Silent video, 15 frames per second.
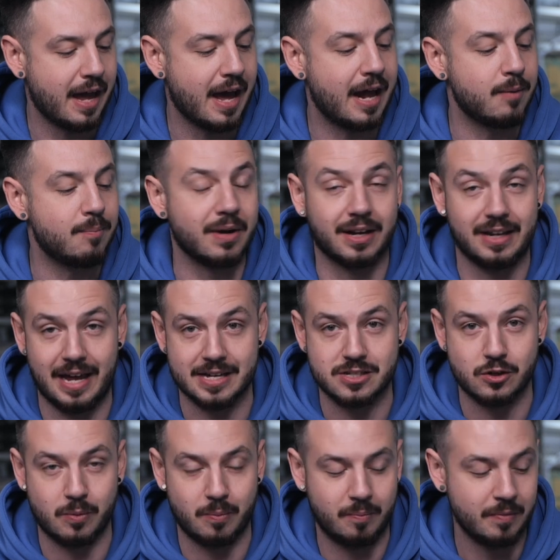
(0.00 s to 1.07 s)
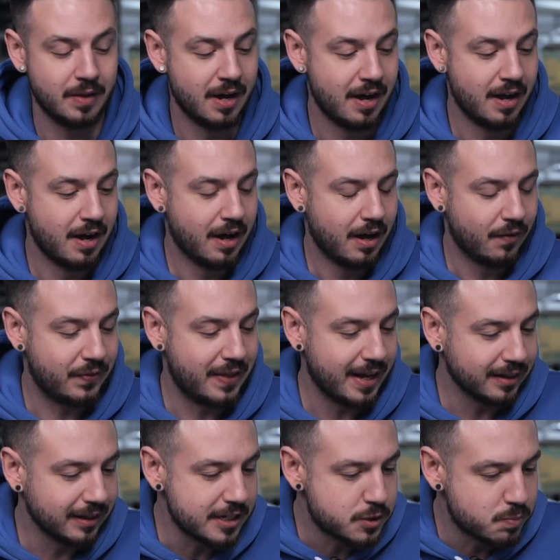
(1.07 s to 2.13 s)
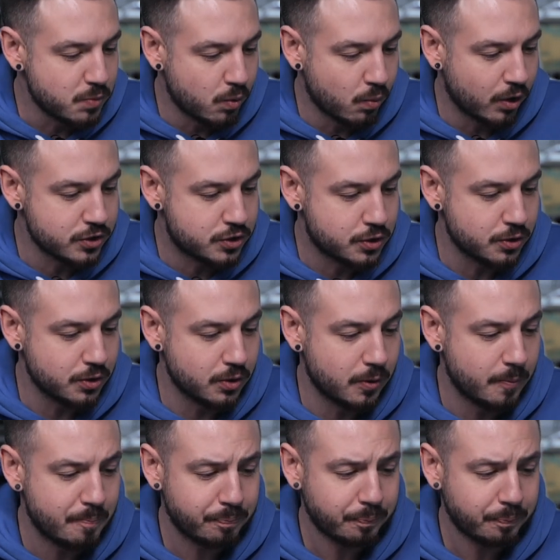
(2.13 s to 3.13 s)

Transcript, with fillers: and magnesium. Then let's move on to